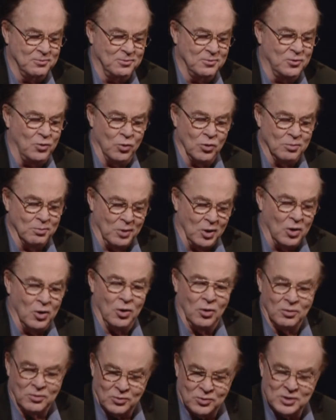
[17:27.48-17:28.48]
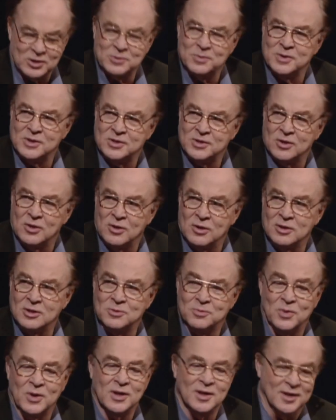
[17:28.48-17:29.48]
cornball Christmas songs,
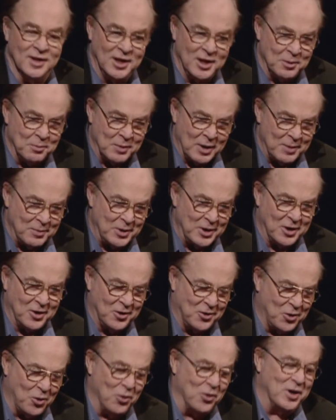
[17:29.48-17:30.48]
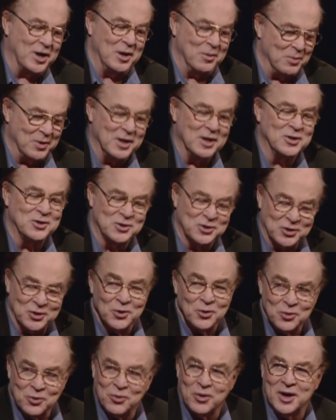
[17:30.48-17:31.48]
but it may be corny, but it's
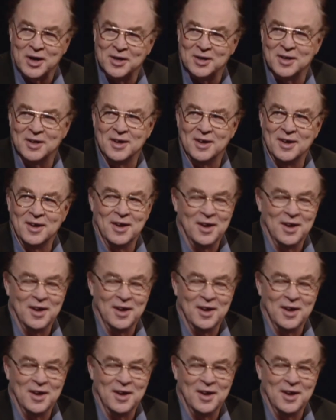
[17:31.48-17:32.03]
still great. No, it works